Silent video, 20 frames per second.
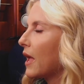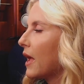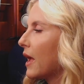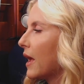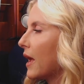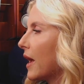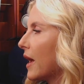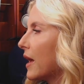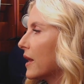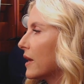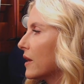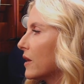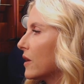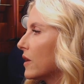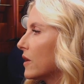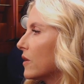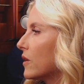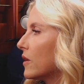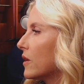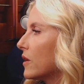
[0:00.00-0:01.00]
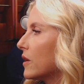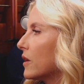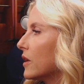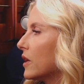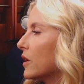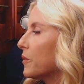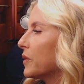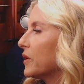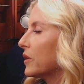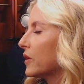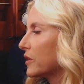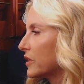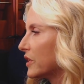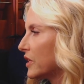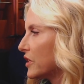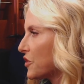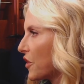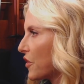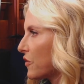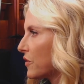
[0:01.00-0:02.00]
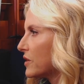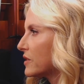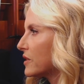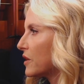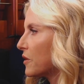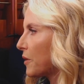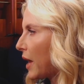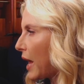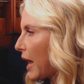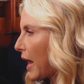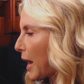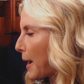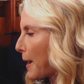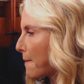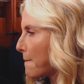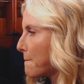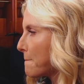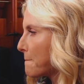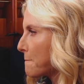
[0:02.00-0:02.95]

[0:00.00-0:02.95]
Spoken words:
And, we looked at each other and said, okay,